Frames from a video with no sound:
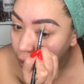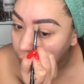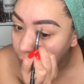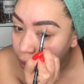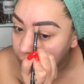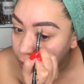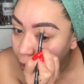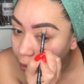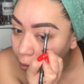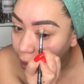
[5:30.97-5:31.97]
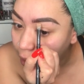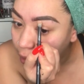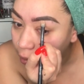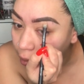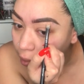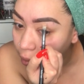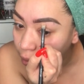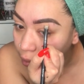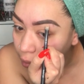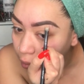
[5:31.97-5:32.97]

And that's my MAC one.